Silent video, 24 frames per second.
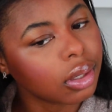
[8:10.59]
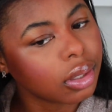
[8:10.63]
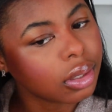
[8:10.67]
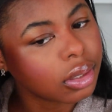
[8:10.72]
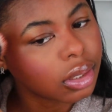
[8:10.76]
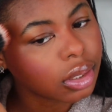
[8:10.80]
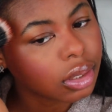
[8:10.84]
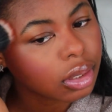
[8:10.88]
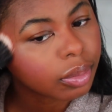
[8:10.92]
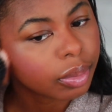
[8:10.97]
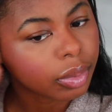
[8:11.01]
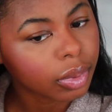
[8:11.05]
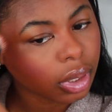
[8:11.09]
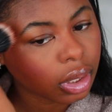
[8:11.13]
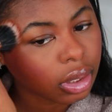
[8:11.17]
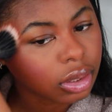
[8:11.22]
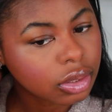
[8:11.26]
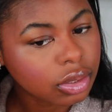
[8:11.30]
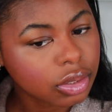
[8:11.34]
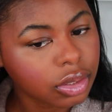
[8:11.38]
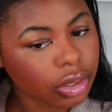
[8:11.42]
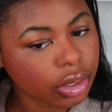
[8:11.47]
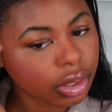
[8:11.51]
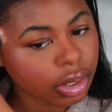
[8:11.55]
to the
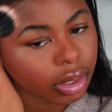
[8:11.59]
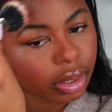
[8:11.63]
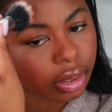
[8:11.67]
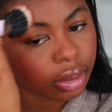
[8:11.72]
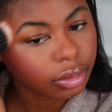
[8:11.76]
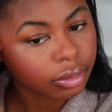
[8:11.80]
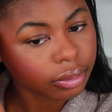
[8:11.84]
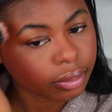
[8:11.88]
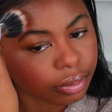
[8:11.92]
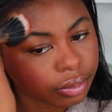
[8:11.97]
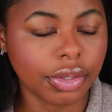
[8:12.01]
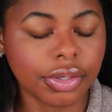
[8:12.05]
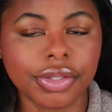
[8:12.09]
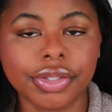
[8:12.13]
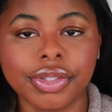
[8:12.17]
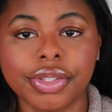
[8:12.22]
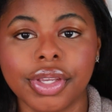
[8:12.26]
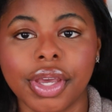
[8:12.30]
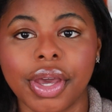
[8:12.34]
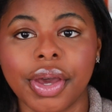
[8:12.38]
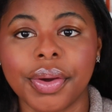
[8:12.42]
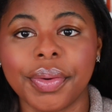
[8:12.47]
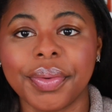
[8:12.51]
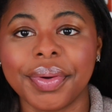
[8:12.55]
bronzer.
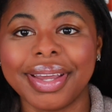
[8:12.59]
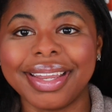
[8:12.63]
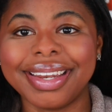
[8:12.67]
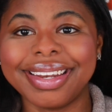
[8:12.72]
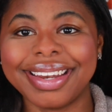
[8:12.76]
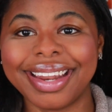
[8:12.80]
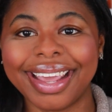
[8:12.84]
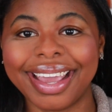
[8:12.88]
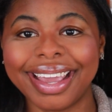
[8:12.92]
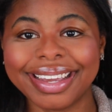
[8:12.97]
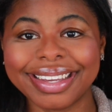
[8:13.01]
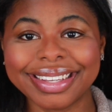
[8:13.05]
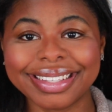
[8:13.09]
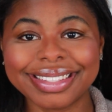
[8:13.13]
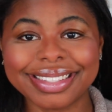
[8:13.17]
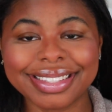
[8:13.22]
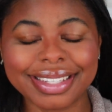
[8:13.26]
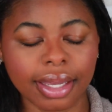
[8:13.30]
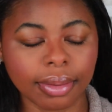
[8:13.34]
So next,